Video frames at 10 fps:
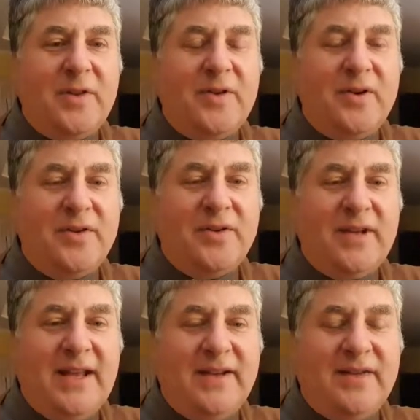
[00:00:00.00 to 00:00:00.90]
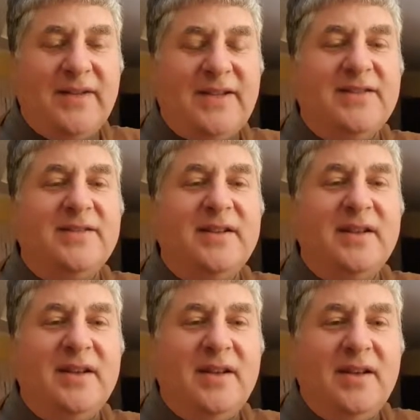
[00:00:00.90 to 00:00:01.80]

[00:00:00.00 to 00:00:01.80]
with God at the end of his